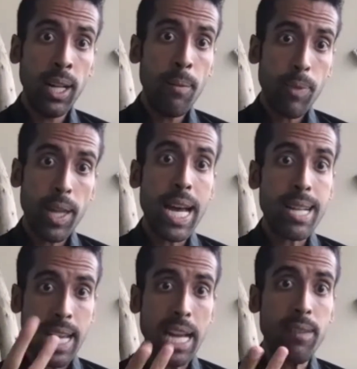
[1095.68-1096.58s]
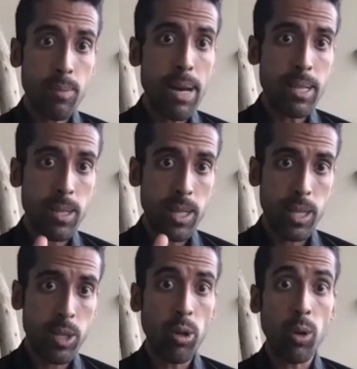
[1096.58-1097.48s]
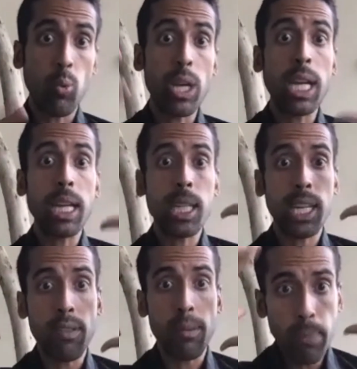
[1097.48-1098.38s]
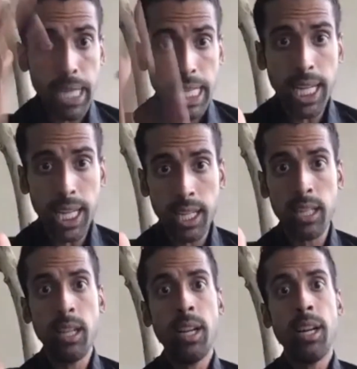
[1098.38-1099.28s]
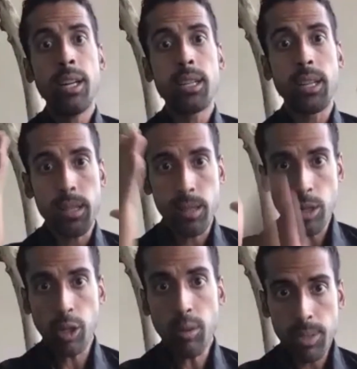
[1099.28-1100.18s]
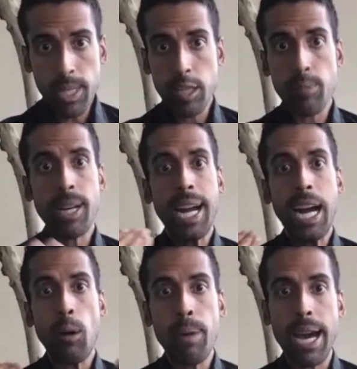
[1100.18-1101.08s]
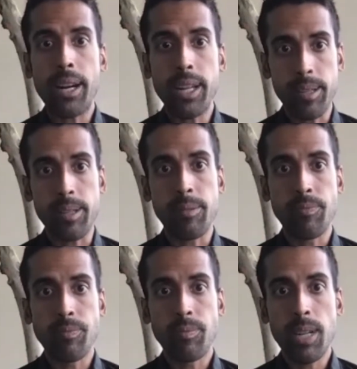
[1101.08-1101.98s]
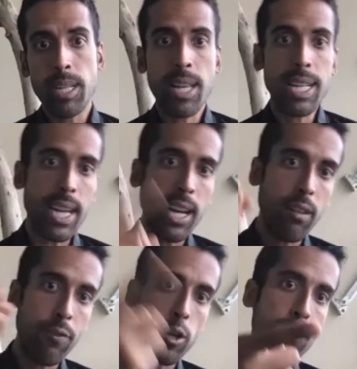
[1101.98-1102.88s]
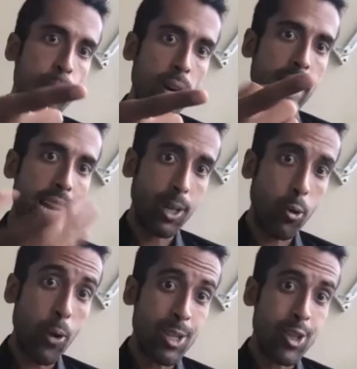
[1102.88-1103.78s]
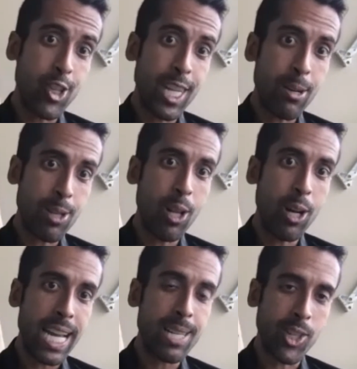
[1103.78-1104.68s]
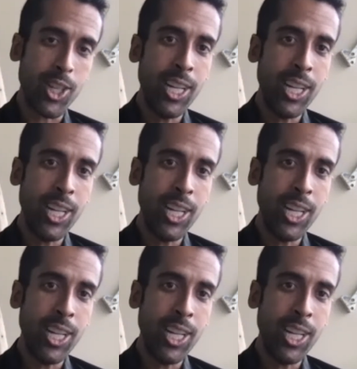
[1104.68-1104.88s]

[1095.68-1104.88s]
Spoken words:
And that's kind of his message in the story. We get to give the meaning to the circumstance, no matter how bad it is, right? So that's kind of the first part of that question. That was a long answer.